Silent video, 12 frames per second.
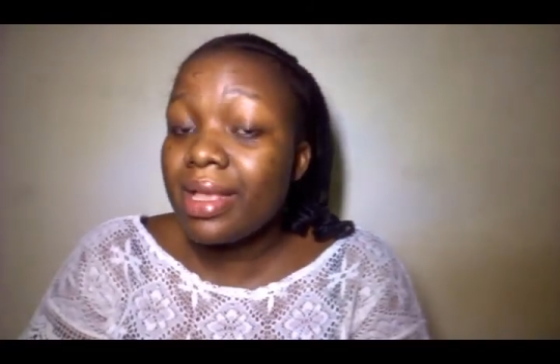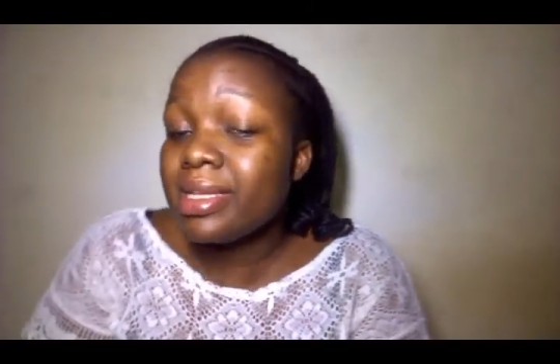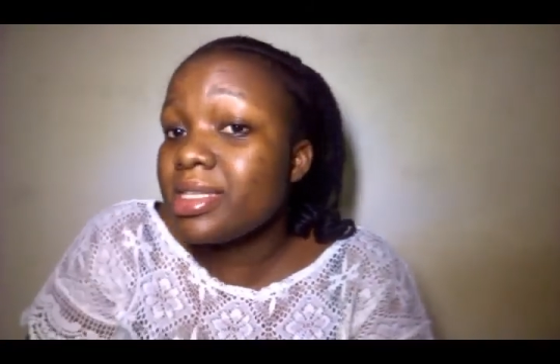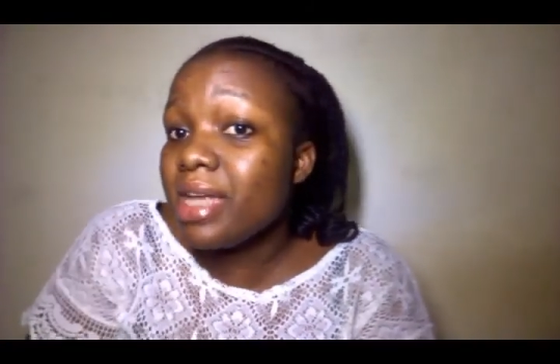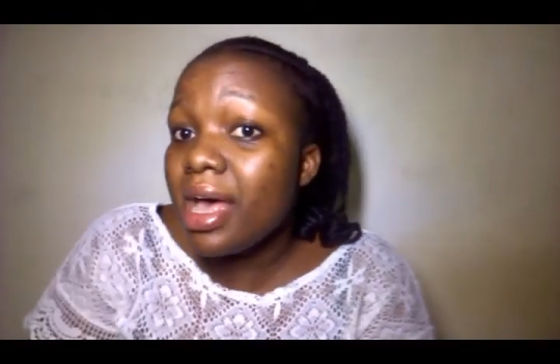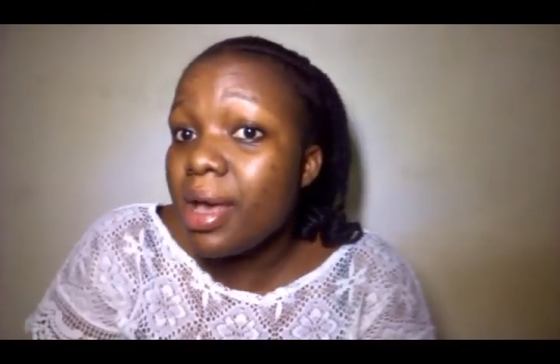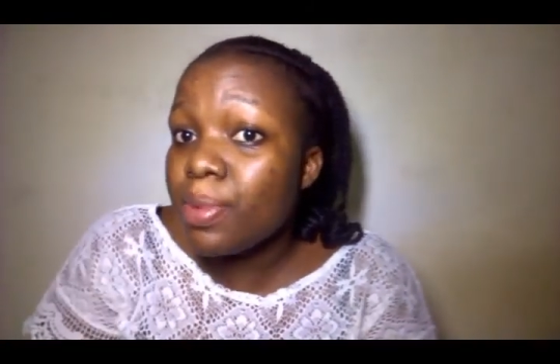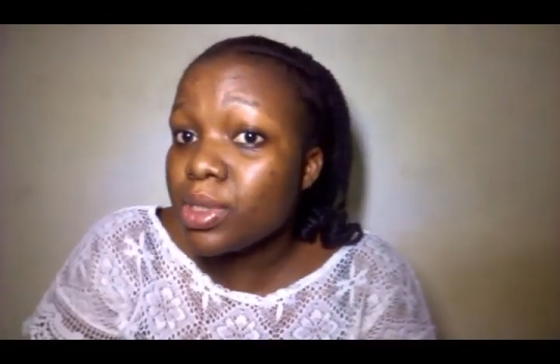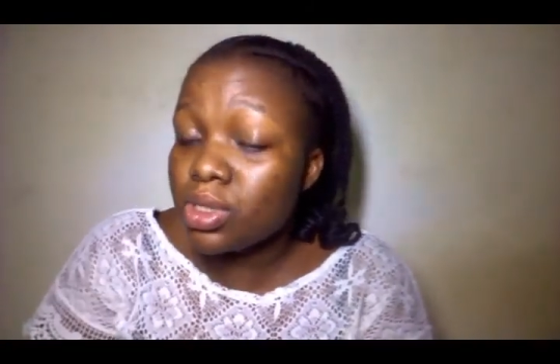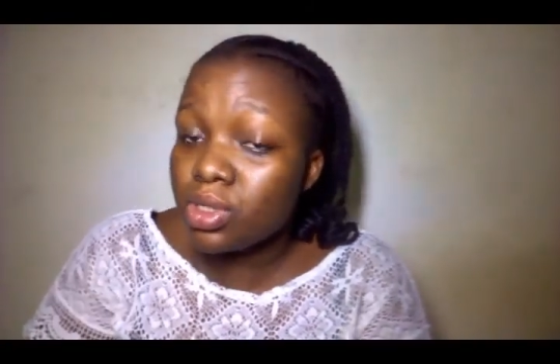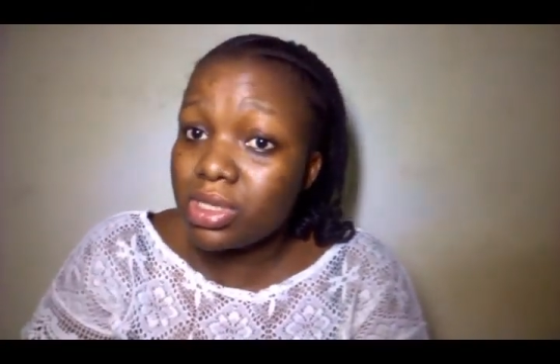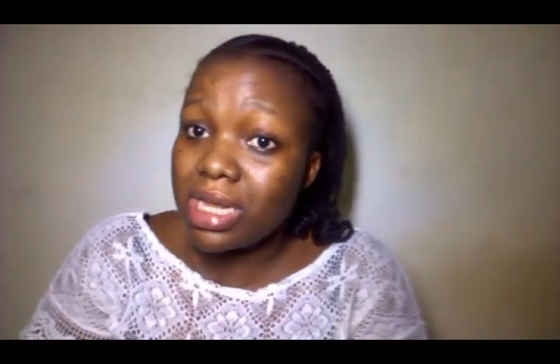he's not
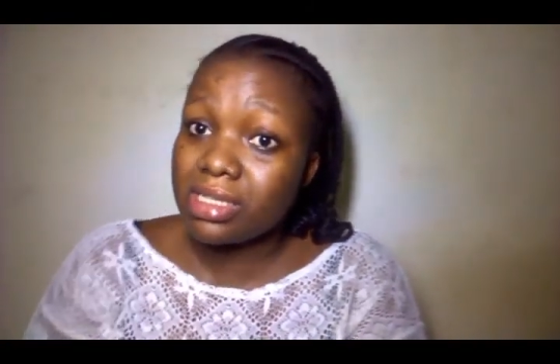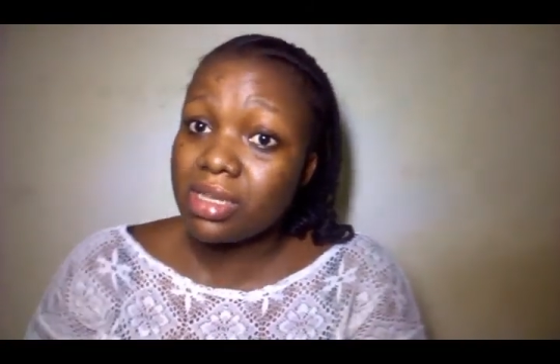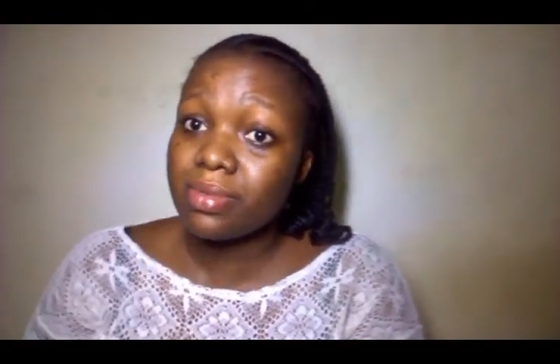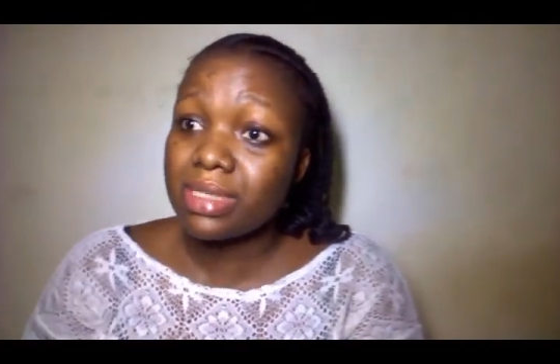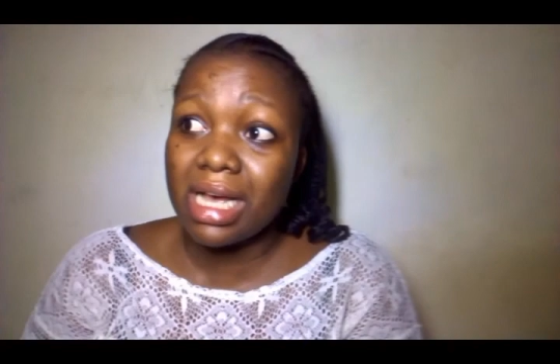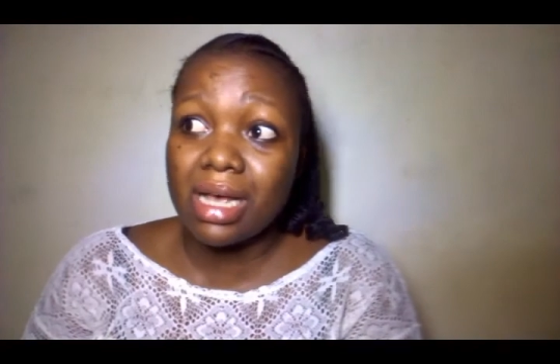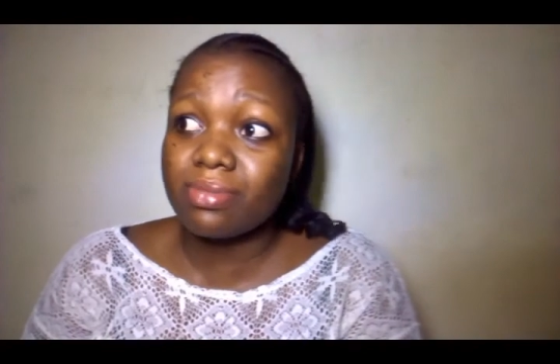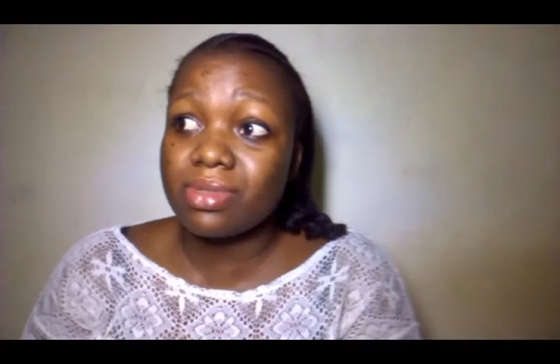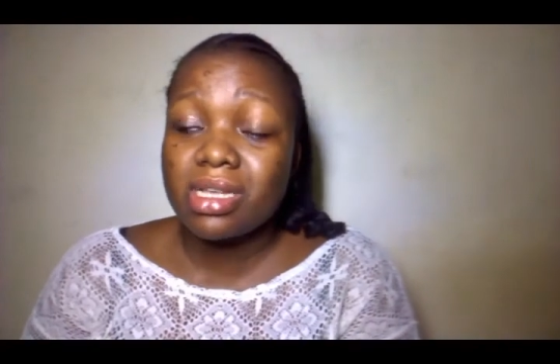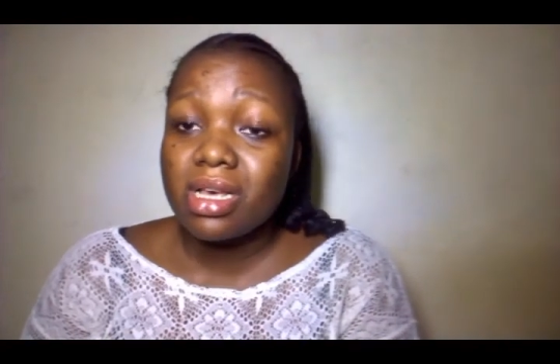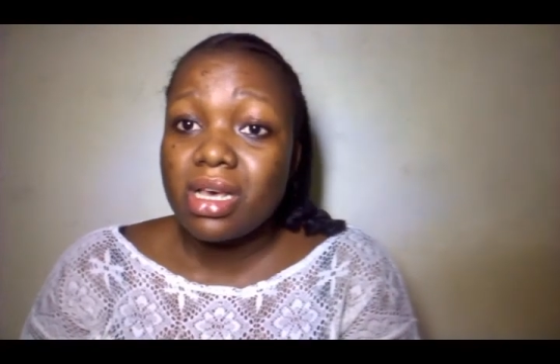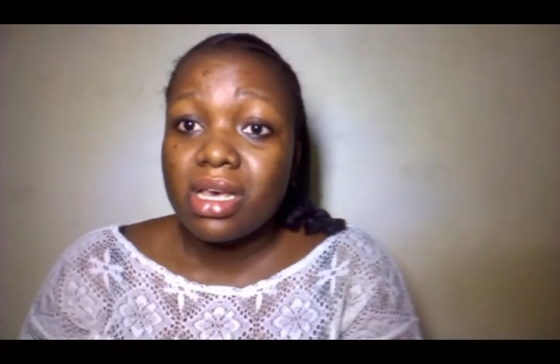able to do that
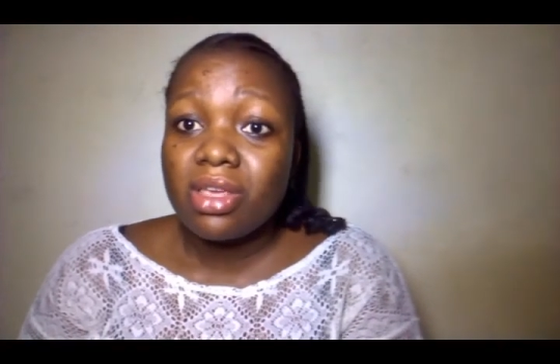sometimes